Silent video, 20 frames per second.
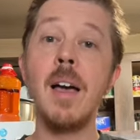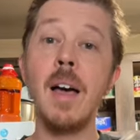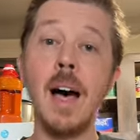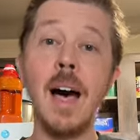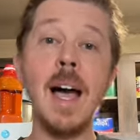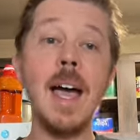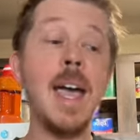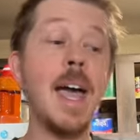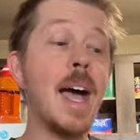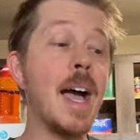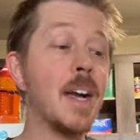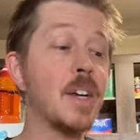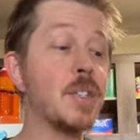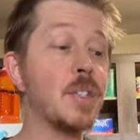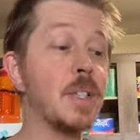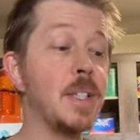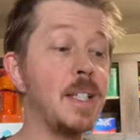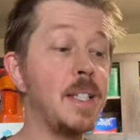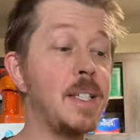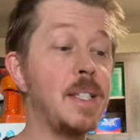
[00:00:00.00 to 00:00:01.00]
I
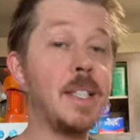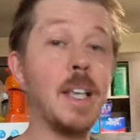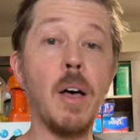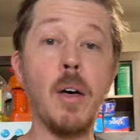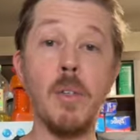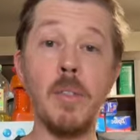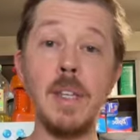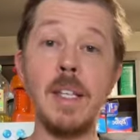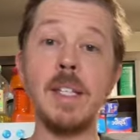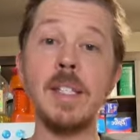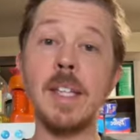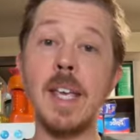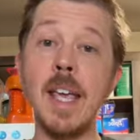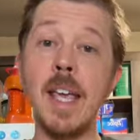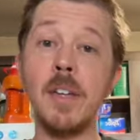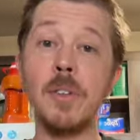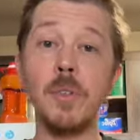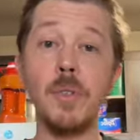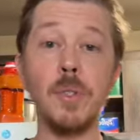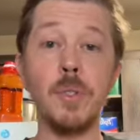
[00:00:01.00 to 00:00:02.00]
actually sell these
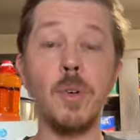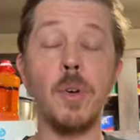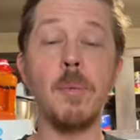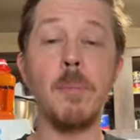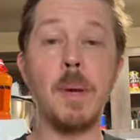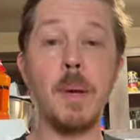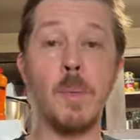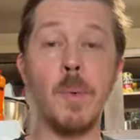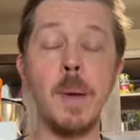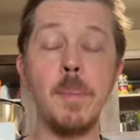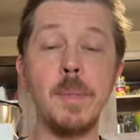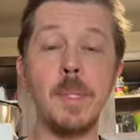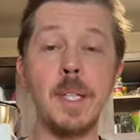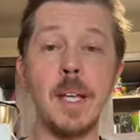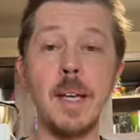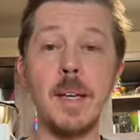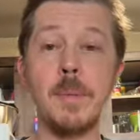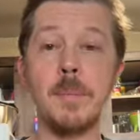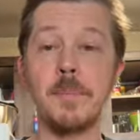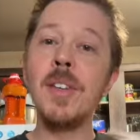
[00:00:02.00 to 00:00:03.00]
candles on my
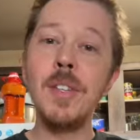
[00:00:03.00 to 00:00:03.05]
website.